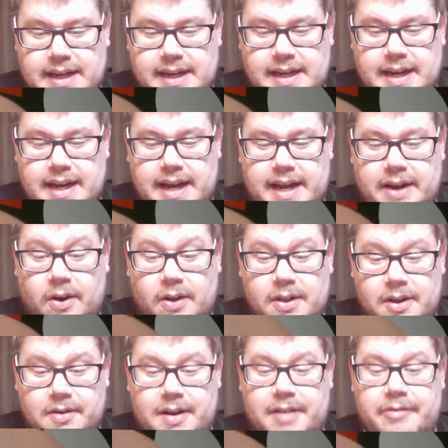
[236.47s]
a
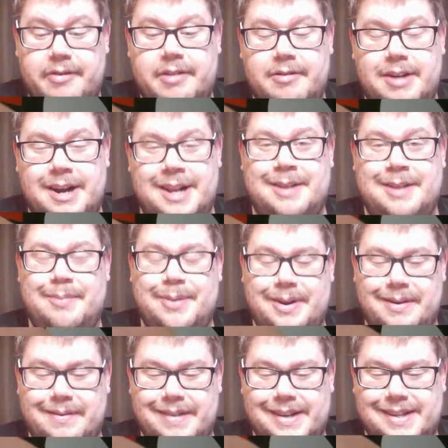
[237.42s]
holographic
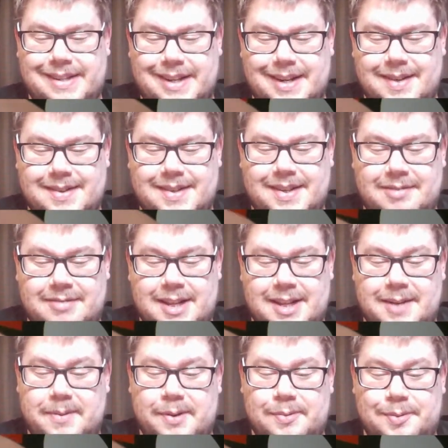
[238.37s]
Rillaboom this time. So
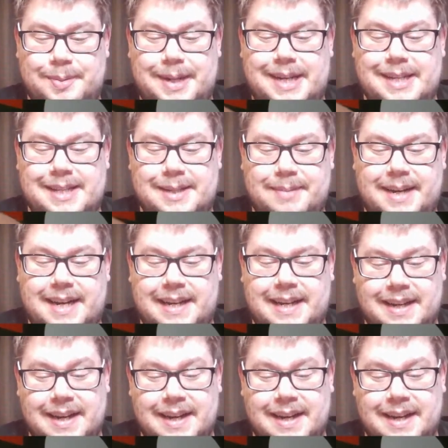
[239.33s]
Rillaboom's back to back.